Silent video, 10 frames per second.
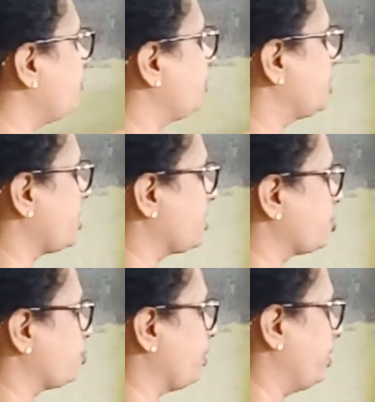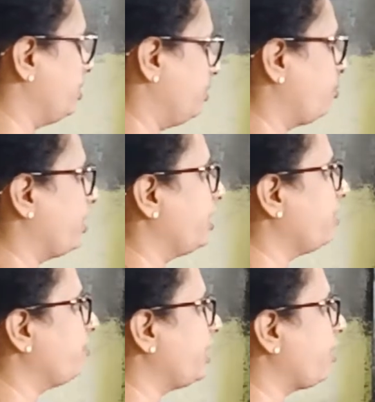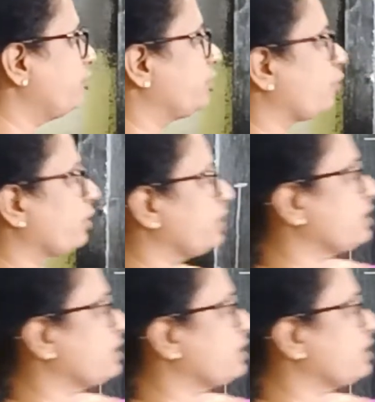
of the charged wire, we have the total